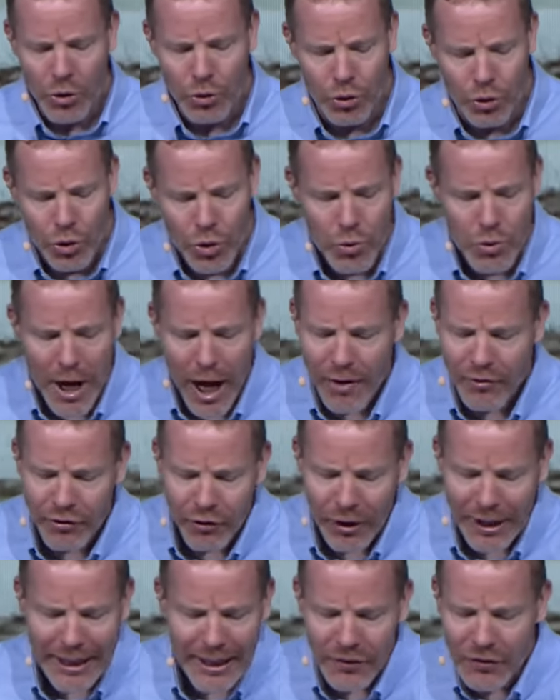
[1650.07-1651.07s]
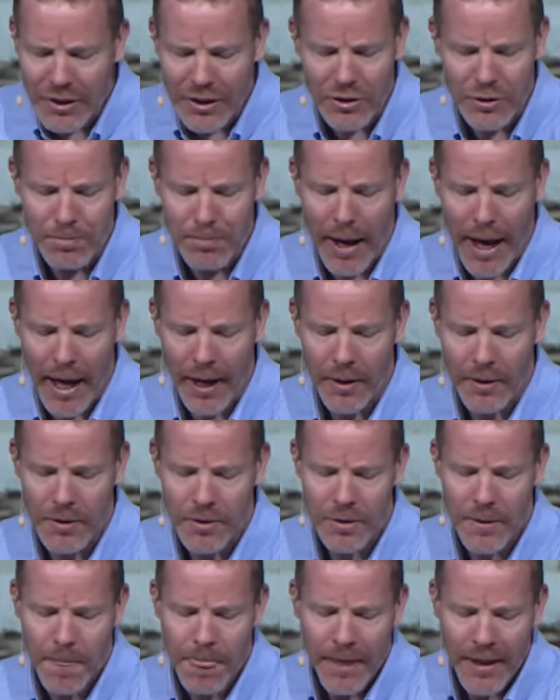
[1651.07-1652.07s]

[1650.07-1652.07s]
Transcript: Do not forget these matters.